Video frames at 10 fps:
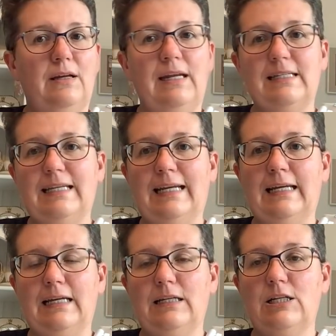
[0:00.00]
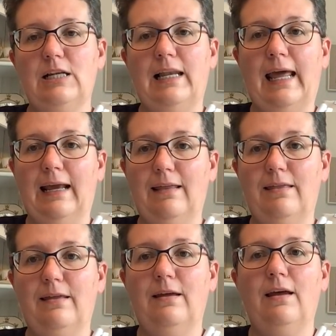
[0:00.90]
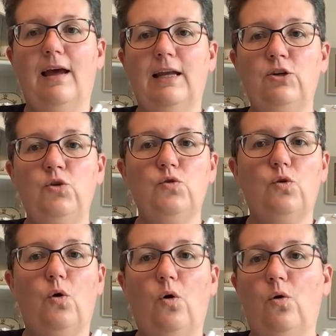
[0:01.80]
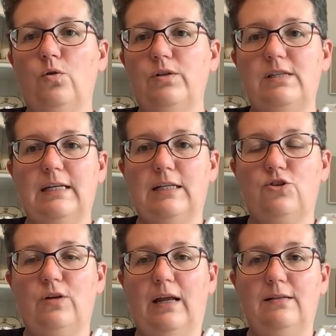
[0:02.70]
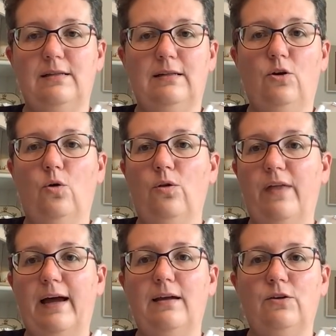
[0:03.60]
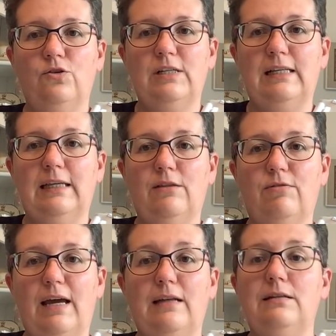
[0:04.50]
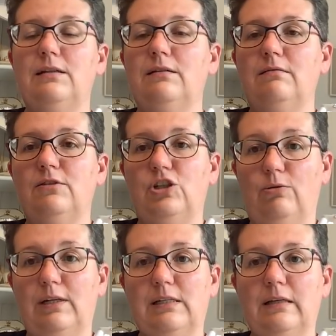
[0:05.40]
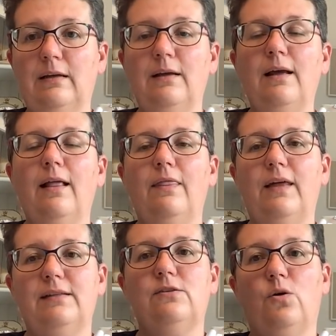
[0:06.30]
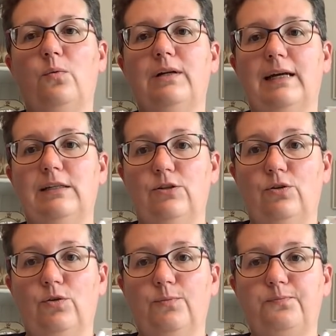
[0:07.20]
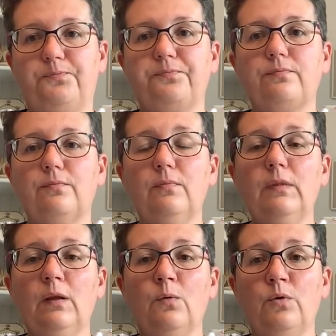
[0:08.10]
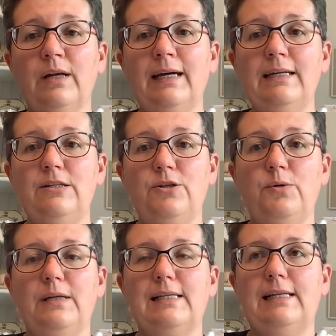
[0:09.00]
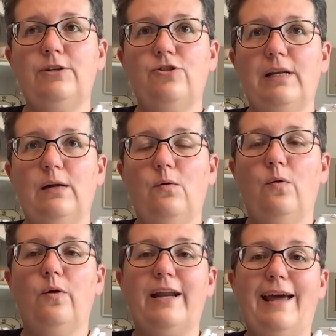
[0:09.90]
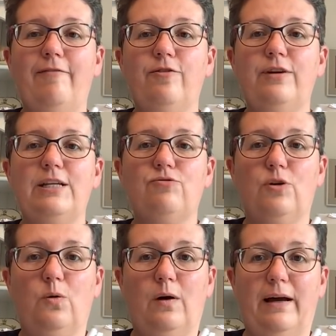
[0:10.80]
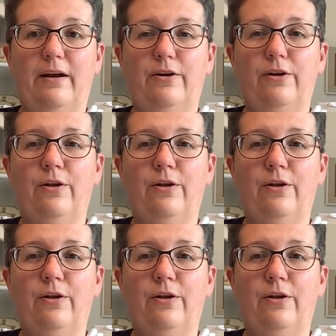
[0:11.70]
18-inch length and use all 6 strands and call that your daily thread, do it. That's not what I do. What I do is literally whatever is required